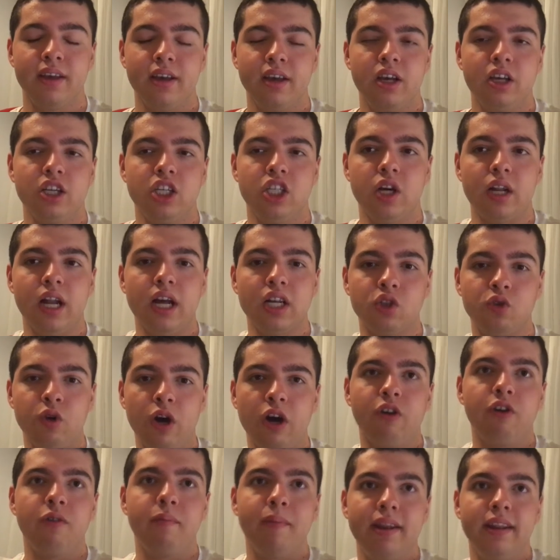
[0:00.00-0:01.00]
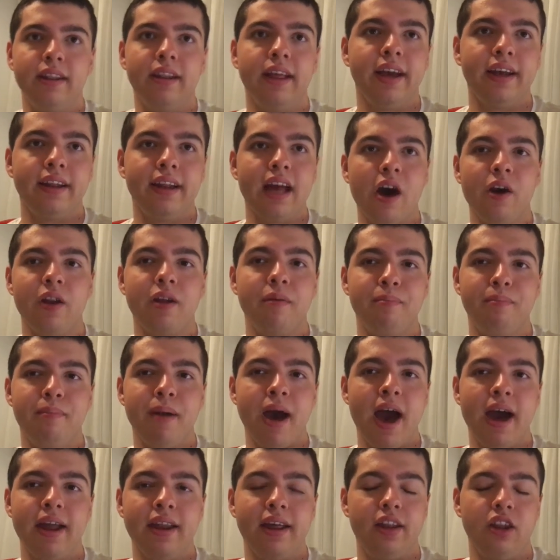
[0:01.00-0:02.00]
So that's why we've been laying down in
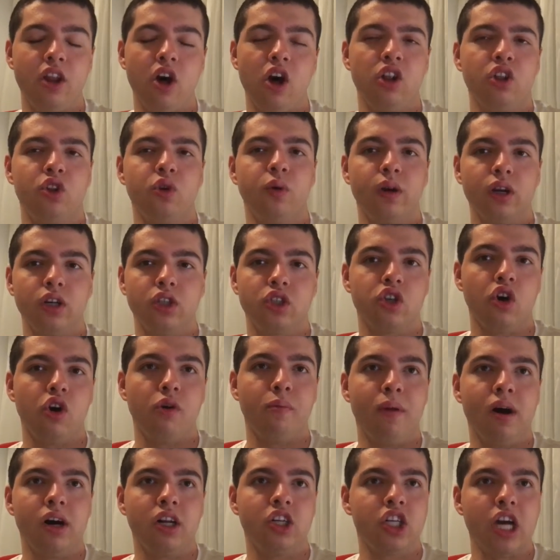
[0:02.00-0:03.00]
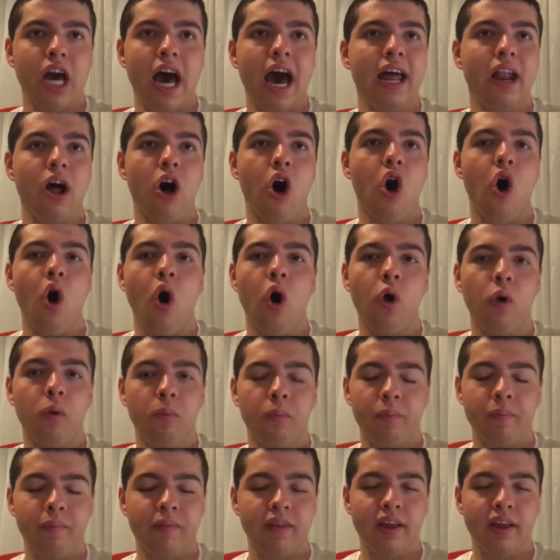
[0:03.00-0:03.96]
bed and not doing so much at all.